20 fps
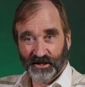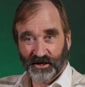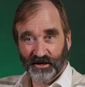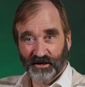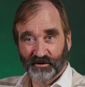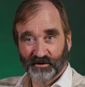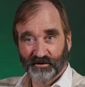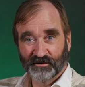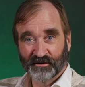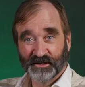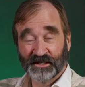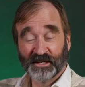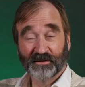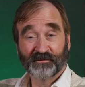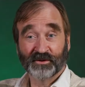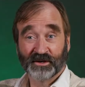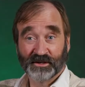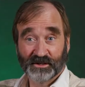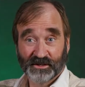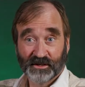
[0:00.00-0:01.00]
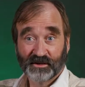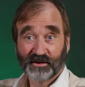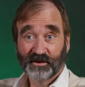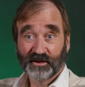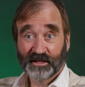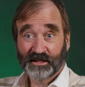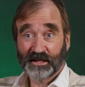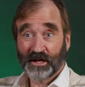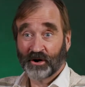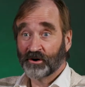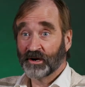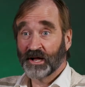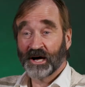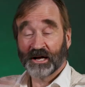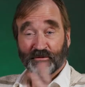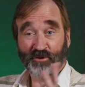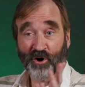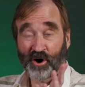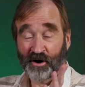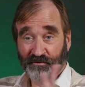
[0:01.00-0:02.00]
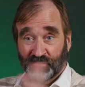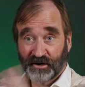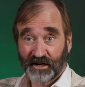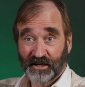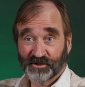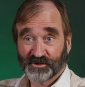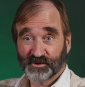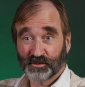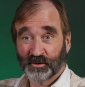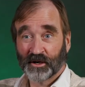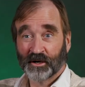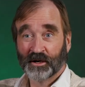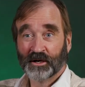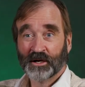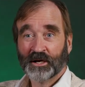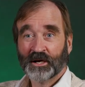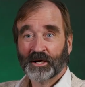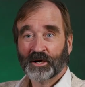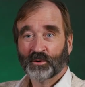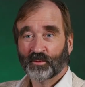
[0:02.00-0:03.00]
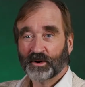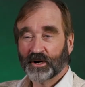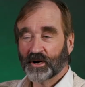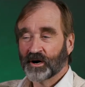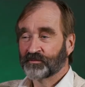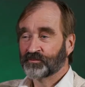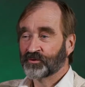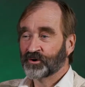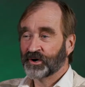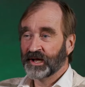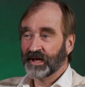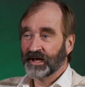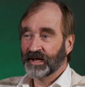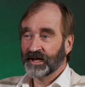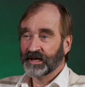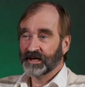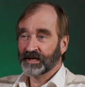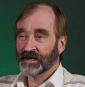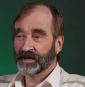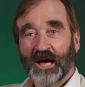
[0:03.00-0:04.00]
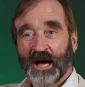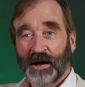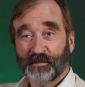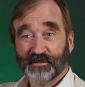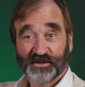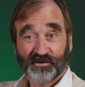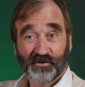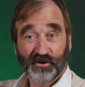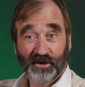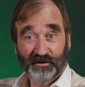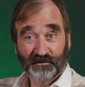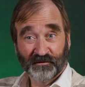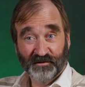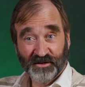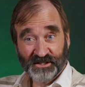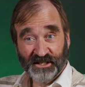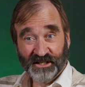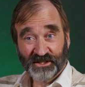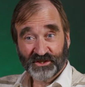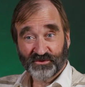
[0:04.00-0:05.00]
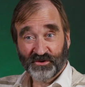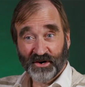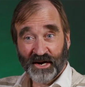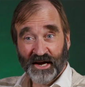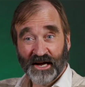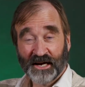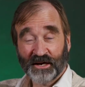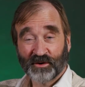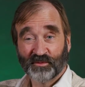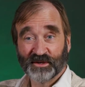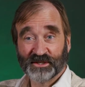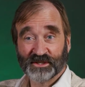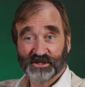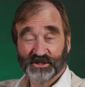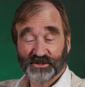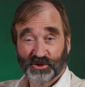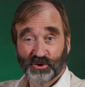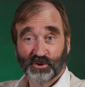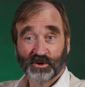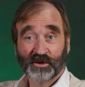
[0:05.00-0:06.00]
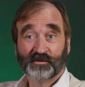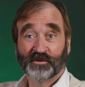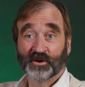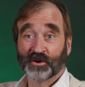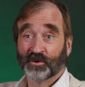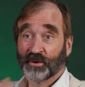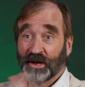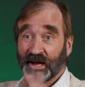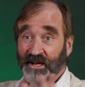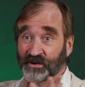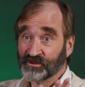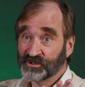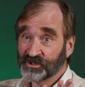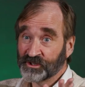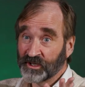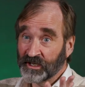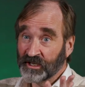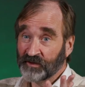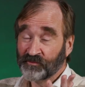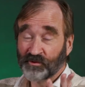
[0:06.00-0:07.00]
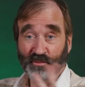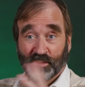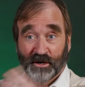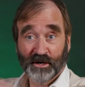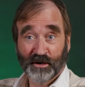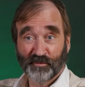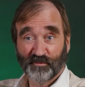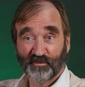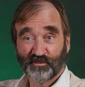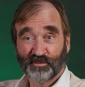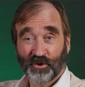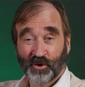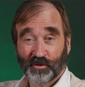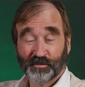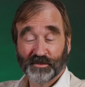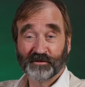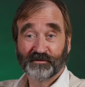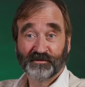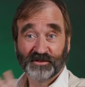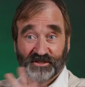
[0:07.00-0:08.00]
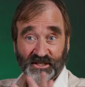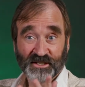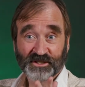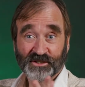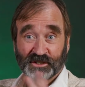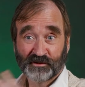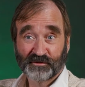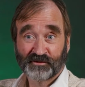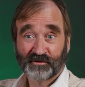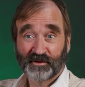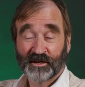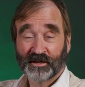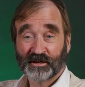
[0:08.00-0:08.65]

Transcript: that are different that are not offered elsewhere. We offer a atmospheric physics track, which is good for graduate study if you want to probe the physics of, uh,